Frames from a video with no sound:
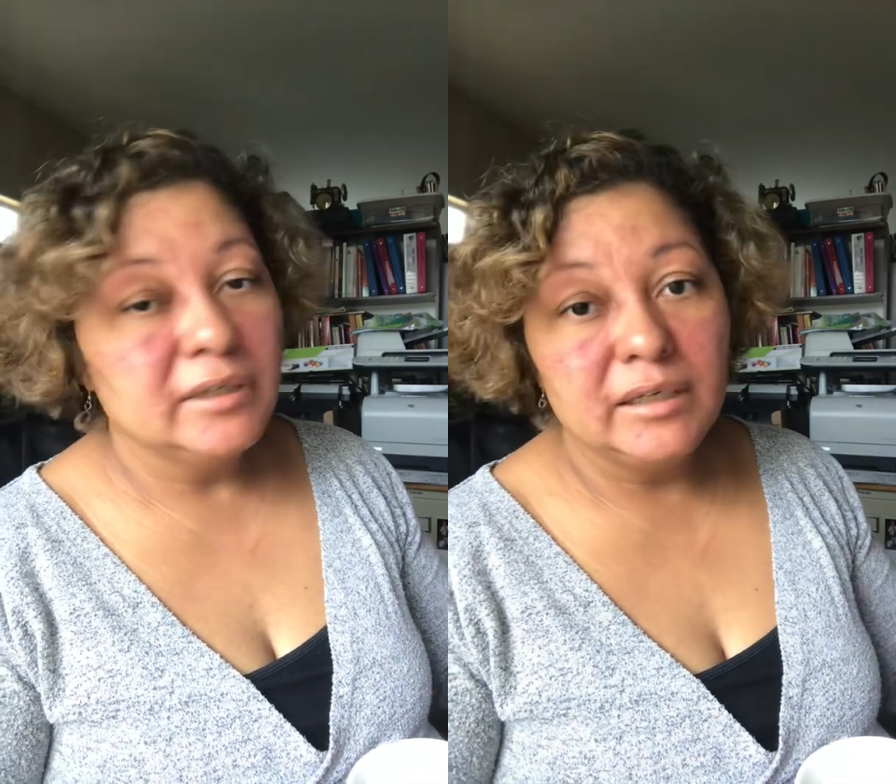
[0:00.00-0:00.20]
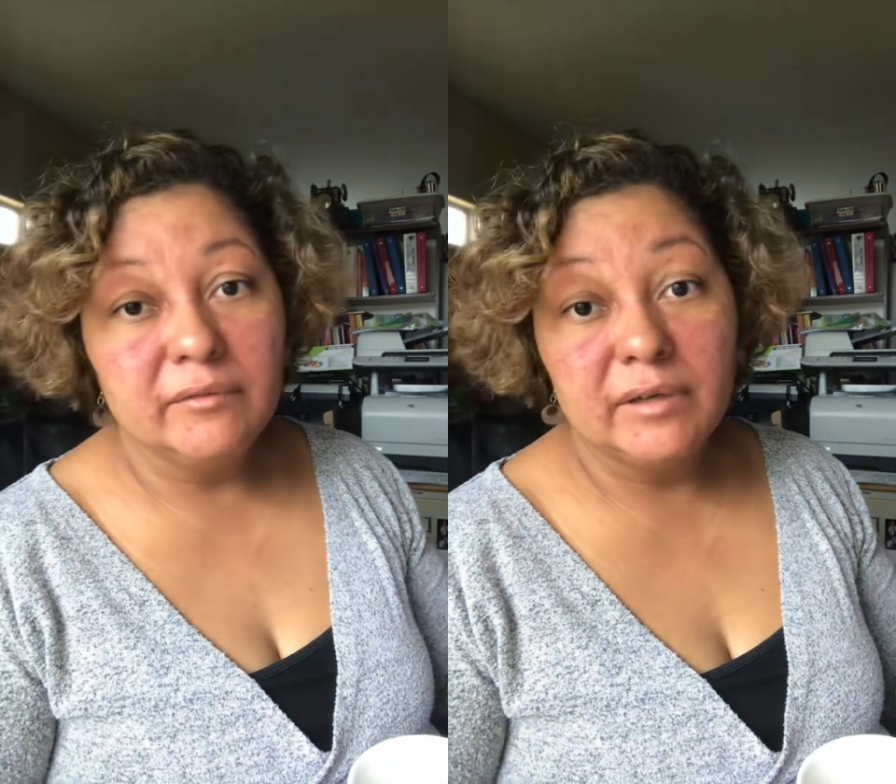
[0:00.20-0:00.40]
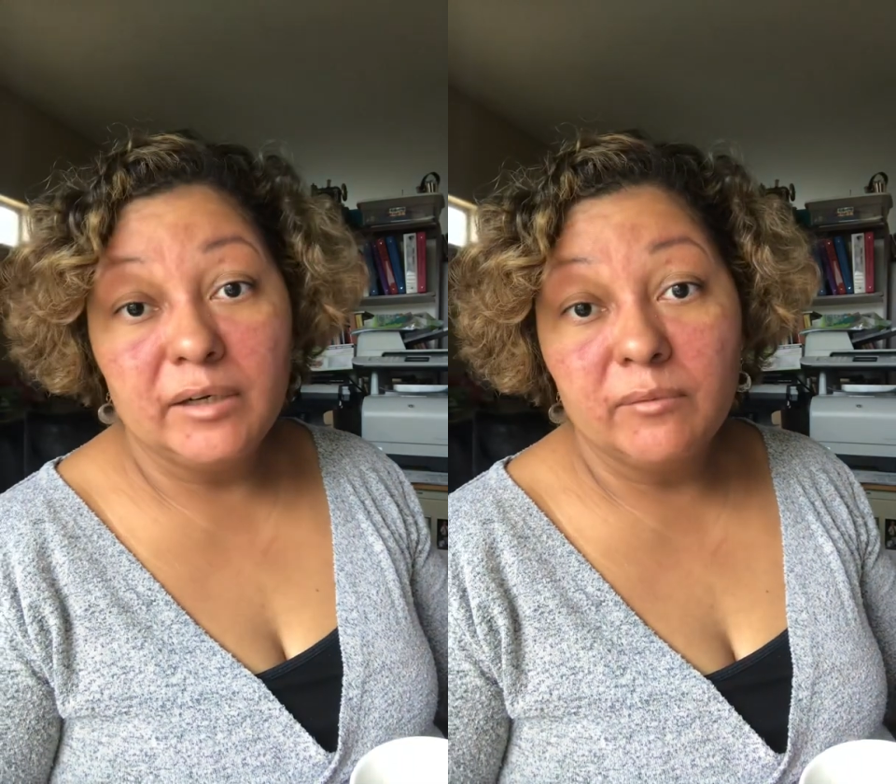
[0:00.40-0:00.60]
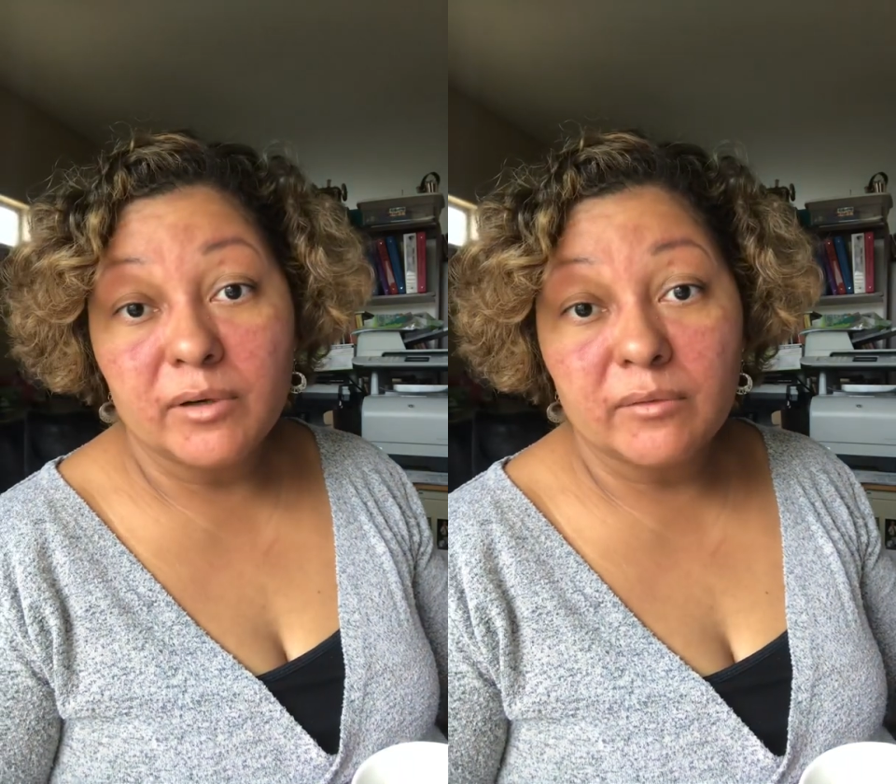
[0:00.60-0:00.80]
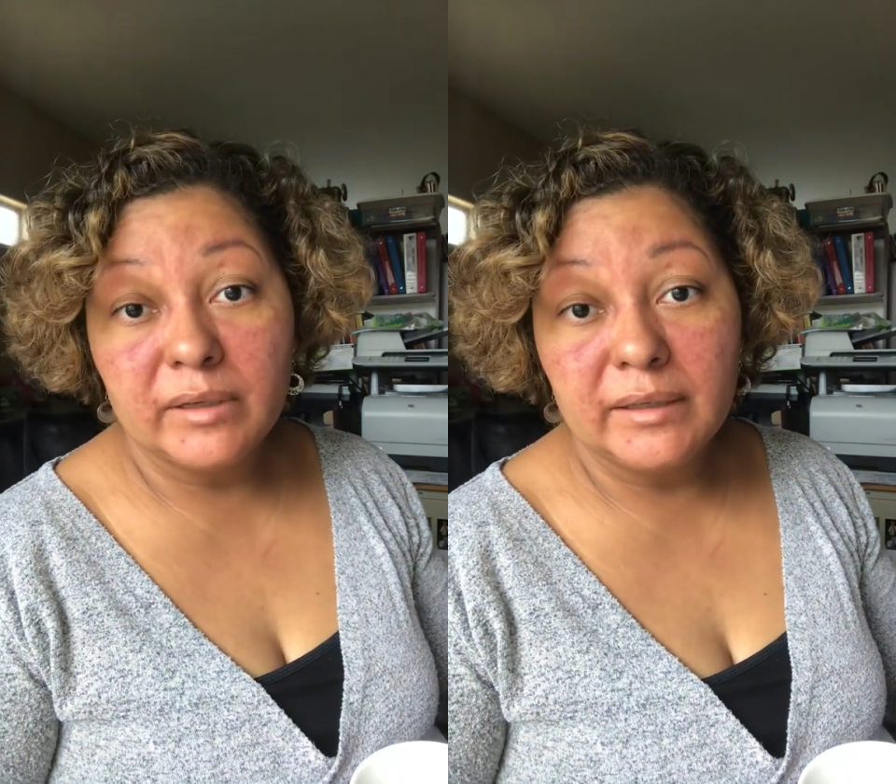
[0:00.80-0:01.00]
really
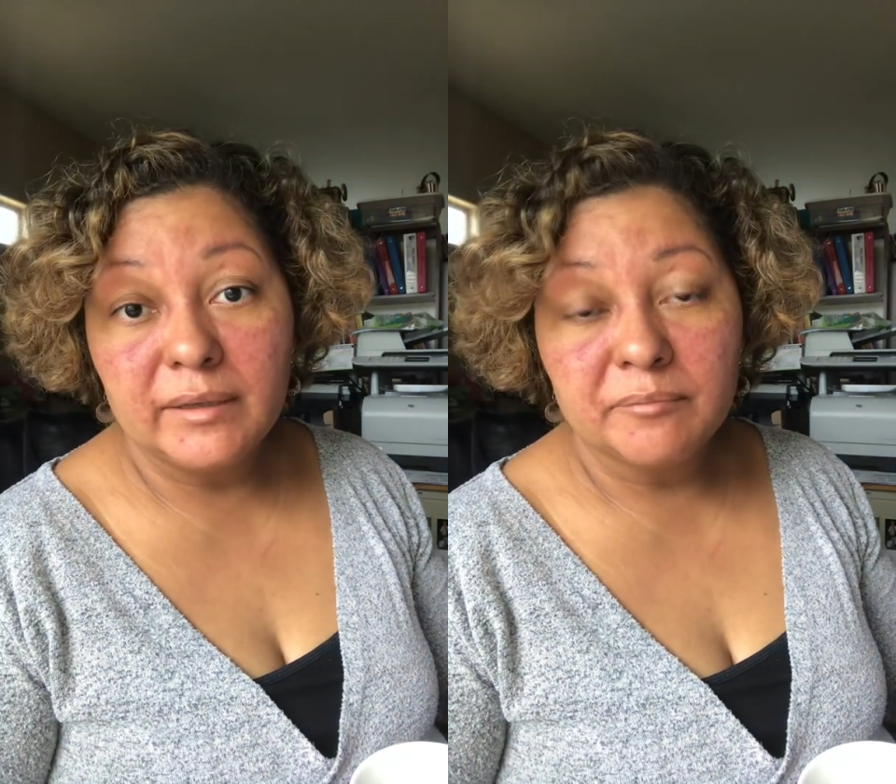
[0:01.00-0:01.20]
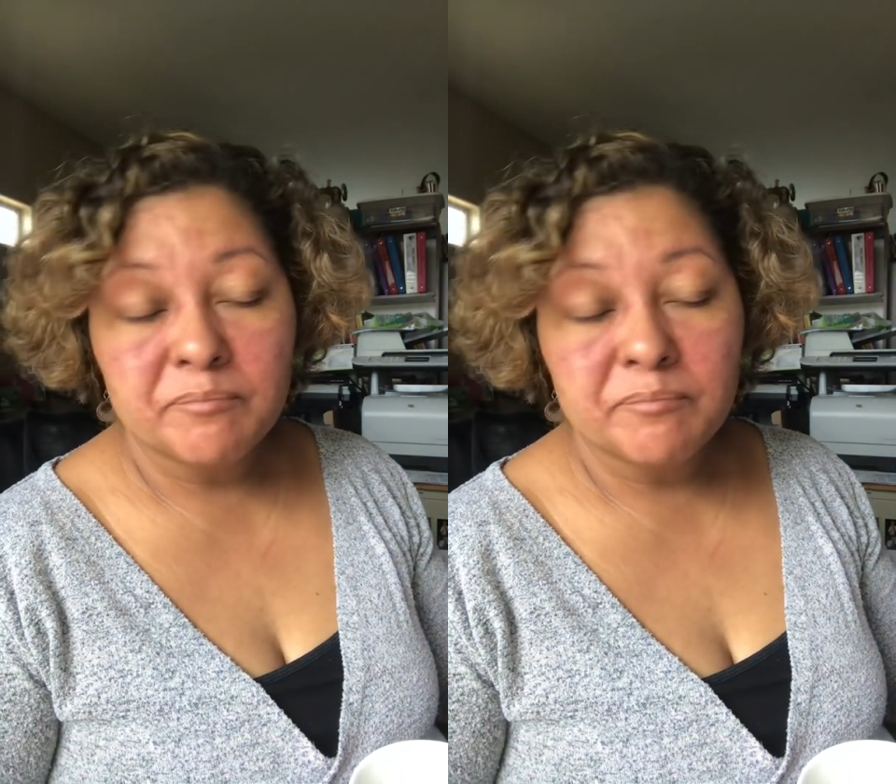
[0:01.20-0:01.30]
work with it.